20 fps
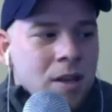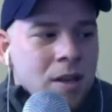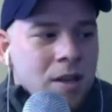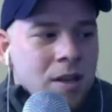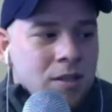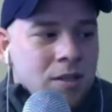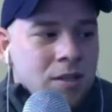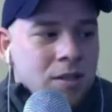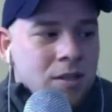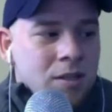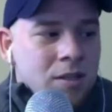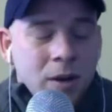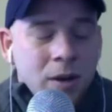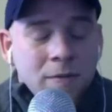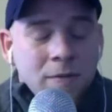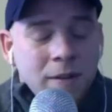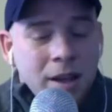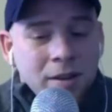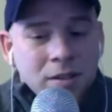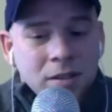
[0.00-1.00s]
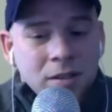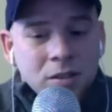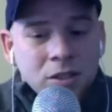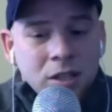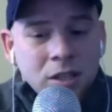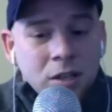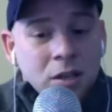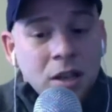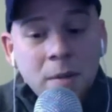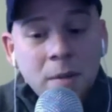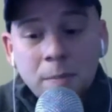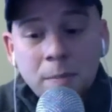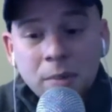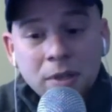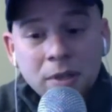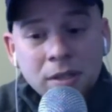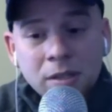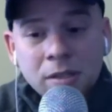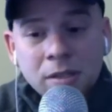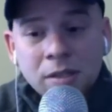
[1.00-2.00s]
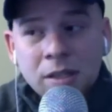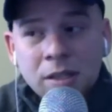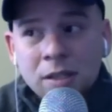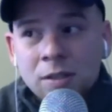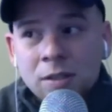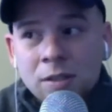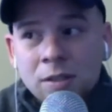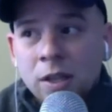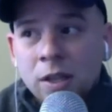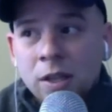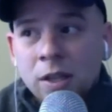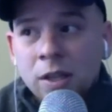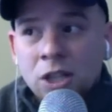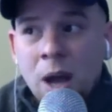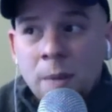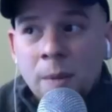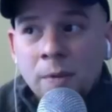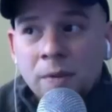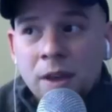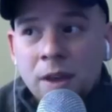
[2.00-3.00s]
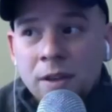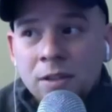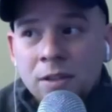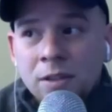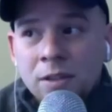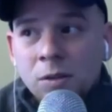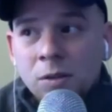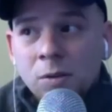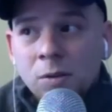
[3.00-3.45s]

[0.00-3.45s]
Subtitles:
So it's a great advantage, and Olympus does a really good job of that too.